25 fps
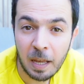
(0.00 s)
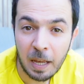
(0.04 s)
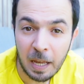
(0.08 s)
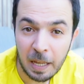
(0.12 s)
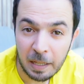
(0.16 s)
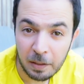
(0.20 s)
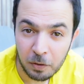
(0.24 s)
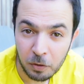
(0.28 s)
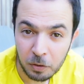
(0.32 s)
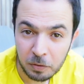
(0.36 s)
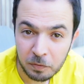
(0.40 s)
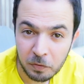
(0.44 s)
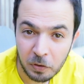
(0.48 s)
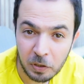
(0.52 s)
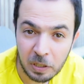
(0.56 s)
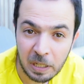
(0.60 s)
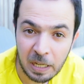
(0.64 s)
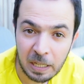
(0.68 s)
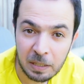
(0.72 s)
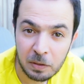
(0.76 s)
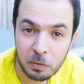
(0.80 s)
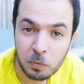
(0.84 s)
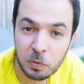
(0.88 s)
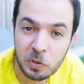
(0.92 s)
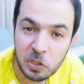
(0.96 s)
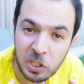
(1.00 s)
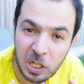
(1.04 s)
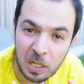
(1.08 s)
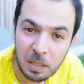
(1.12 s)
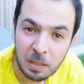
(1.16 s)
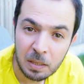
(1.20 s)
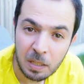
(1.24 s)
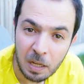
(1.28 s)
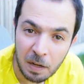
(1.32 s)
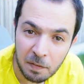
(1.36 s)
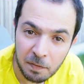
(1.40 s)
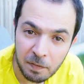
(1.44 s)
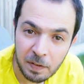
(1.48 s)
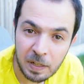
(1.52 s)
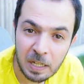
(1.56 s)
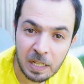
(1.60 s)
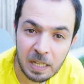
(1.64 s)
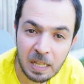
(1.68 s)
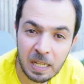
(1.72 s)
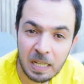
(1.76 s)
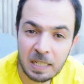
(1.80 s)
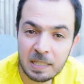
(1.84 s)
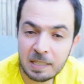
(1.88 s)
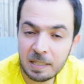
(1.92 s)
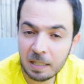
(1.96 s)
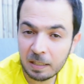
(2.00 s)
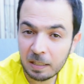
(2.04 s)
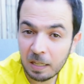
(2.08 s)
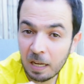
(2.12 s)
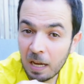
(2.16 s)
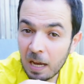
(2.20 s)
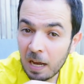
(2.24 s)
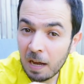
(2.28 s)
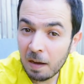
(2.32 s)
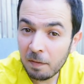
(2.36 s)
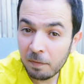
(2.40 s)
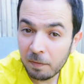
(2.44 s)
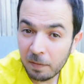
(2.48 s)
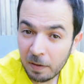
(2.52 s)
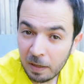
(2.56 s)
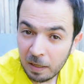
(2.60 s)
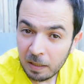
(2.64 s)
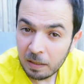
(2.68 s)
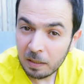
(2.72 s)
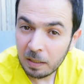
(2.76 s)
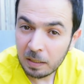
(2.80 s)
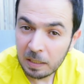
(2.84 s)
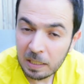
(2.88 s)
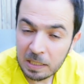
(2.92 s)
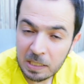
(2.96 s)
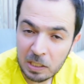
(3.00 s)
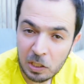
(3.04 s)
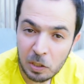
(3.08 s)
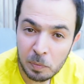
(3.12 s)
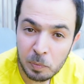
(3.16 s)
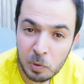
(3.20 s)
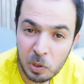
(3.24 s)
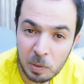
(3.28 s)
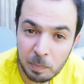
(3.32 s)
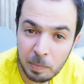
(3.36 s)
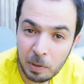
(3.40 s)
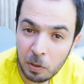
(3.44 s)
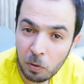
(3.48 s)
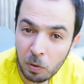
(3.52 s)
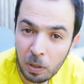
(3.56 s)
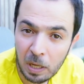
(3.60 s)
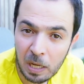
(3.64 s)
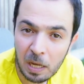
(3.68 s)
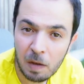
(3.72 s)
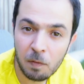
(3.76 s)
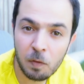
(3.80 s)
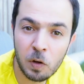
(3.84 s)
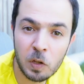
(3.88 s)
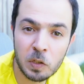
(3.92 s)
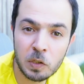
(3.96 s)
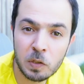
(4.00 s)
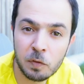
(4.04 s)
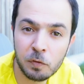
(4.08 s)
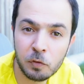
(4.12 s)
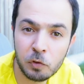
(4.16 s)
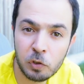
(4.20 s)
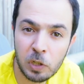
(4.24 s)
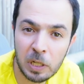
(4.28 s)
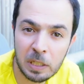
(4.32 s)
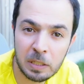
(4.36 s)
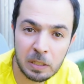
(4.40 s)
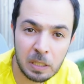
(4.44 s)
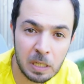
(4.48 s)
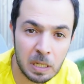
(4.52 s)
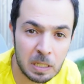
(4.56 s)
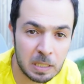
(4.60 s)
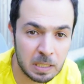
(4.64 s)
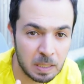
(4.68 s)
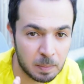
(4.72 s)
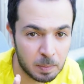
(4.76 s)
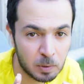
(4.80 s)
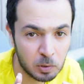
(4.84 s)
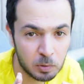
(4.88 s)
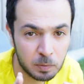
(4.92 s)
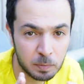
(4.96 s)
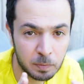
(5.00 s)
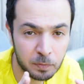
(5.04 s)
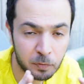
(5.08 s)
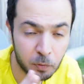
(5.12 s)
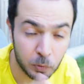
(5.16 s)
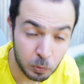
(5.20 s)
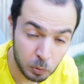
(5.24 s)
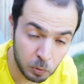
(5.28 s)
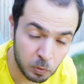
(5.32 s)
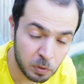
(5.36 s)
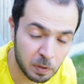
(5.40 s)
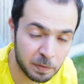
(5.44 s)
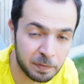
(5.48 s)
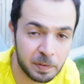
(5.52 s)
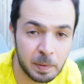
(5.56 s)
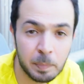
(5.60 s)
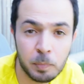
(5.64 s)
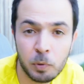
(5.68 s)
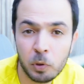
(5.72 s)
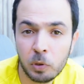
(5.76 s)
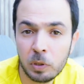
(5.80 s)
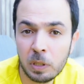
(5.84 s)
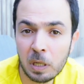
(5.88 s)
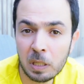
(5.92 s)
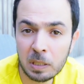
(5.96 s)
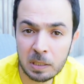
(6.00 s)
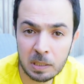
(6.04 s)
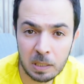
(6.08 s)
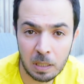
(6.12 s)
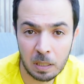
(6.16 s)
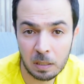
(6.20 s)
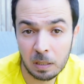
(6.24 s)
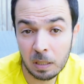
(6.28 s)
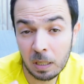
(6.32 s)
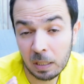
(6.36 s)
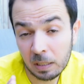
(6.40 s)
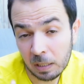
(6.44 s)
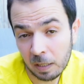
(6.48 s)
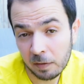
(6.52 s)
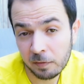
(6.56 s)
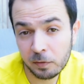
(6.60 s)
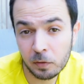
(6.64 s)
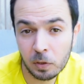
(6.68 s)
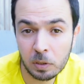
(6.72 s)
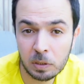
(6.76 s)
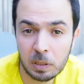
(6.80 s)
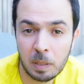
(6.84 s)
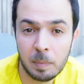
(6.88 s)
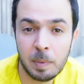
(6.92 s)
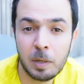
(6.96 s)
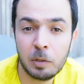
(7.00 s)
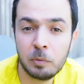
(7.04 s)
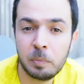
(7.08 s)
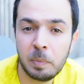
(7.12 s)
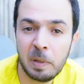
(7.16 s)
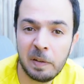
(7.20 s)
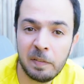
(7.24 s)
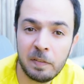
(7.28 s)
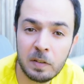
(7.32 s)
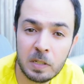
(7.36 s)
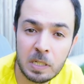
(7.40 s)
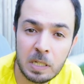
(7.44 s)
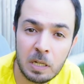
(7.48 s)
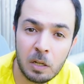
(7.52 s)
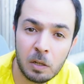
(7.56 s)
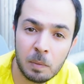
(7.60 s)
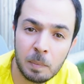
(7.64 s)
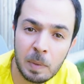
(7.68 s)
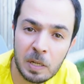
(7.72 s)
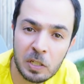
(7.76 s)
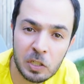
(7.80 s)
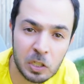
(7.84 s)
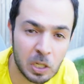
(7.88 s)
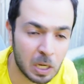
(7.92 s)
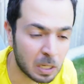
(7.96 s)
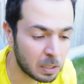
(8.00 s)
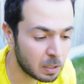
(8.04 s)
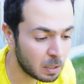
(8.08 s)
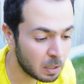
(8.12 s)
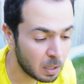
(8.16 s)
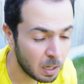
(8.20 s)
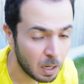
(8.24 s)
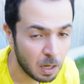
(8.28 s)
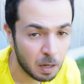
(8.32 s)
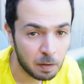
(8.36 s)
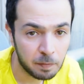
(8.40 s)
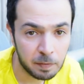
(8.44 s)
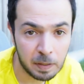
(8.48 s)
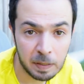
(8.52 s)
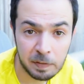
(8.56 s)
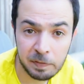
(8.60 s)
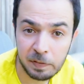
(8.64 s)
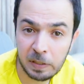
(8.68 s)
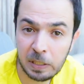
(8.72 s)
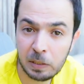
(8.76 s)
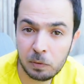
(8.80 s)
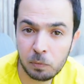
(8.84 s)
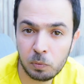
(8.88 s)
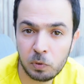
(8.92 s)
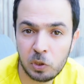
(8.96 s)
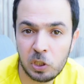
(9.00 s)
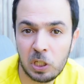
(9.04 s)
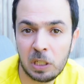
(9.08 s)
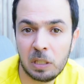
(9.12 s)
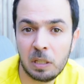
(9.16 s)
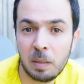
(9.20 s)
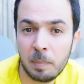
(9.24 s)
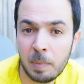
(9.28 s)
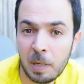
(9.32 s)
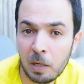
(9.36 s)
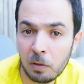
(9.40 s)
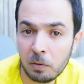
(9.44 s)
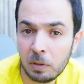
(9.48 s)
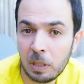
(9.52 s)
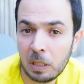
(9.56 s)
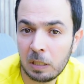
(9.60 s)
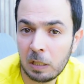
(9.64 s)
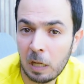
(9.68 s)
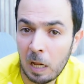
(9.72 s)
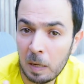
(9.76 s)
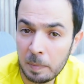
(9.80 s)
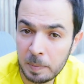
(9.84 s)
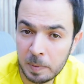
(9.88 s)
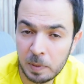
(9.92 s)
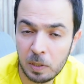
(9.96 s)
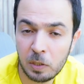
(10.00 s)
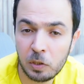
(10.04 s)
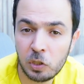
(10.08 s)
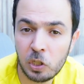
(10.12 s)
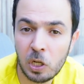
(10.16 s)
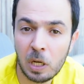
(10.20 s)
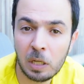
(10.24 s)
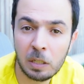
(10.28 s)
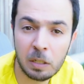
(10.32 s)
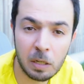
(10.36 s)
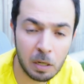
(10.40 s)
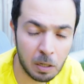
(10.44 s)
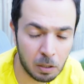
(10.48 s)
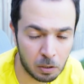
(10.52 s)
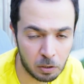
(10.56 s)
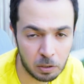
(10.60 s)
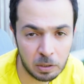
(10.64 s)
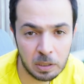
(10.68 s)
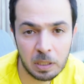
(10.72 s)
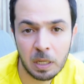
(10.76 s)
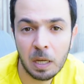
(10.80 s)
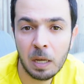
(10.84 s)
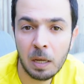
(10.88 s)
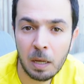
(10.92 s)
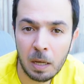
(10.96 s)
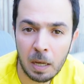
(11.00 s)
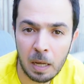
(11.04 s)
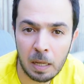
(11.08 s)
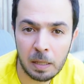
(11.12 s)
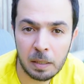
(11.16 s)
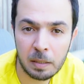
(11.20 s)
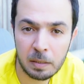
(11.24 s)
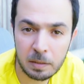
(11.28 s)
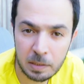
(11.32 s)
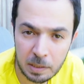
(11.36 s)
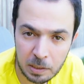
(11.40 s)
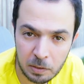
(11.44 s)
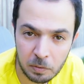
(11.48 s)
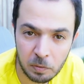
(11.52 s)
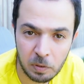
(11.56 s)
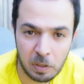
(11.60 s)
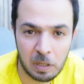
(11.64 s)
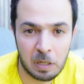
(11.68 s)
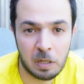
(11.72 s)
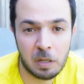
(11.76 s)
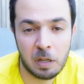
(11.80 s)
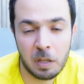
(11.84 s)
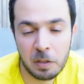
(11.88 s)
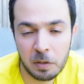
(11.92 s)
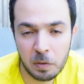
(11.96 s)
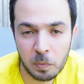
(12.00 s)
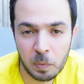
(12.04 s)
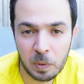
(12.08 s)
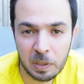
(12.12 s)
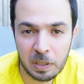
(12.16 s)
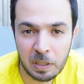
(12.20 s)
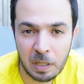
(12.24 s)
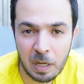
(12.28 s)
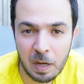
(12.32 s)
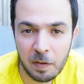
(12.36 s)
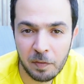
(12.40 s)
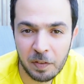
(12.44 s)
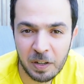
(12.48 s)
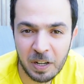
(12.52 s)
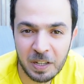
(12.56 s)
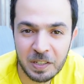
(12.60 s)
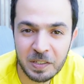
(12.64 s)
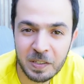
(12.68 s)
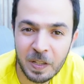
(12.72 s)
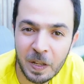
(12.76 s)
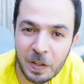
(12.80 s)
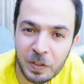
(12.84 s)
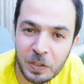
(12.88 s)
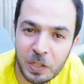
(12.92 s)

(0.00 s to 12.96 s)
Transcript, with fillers: and don't forget to check the affiliate links that i have in the description below i have lots of great deals about photography products uh, that i've talked about previously on my channel feel free to check them out that helps the channel a lot and see you in another one have a nice day